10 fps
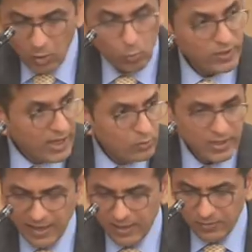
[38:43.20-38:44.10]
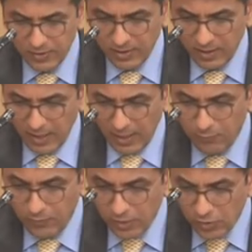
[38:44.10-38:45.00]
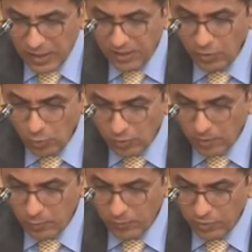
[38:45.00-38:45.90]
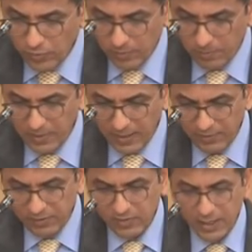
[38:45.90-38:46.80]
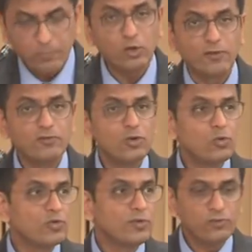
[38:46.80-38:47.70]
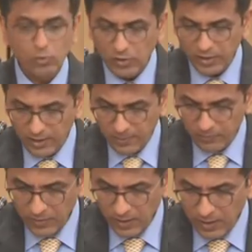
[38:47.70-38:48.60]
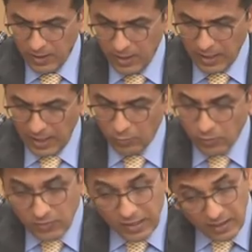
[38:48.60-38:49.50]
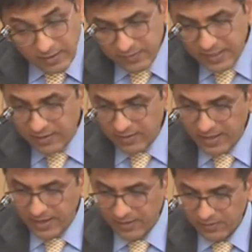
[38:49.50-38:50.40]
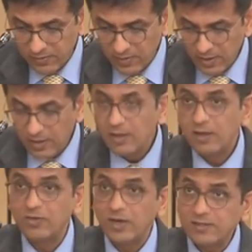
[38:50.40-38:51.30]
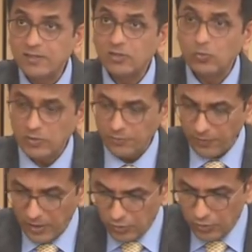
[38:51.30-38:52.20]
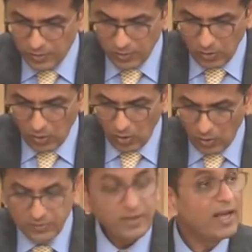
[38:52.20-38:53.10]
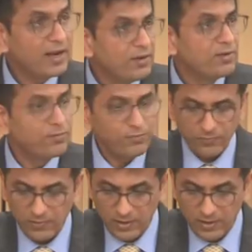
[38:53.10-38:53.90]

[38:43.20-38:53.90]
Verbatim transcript: Without that, a facially neutral provision may have escaped constitutional scrutiny. As was clearly seen in the case, justice was a function of the narrative.